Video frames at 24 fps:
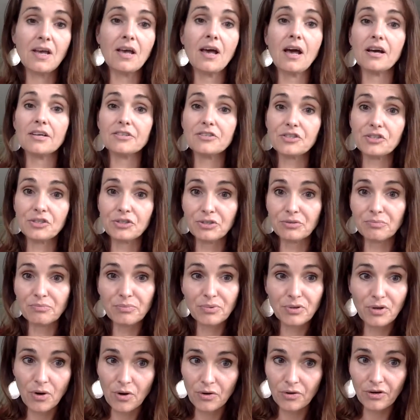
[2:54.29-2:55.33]
a certain
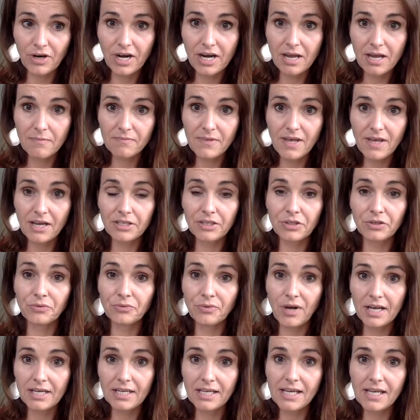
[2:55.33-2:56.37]
program that you're
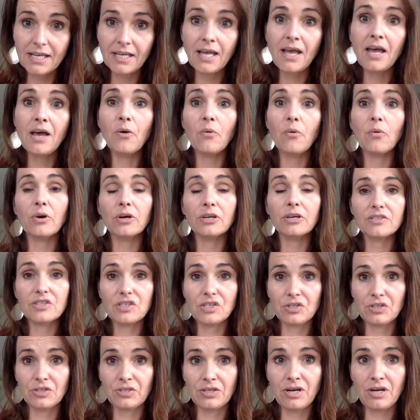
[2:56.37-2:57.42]
running, or a
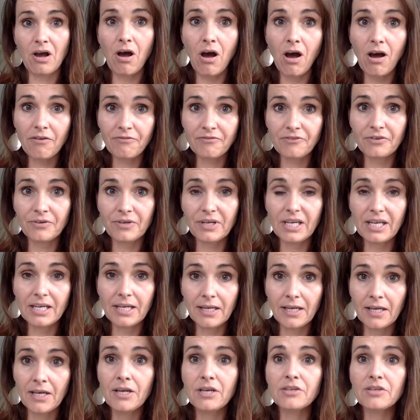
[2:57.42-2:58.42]
certain offering.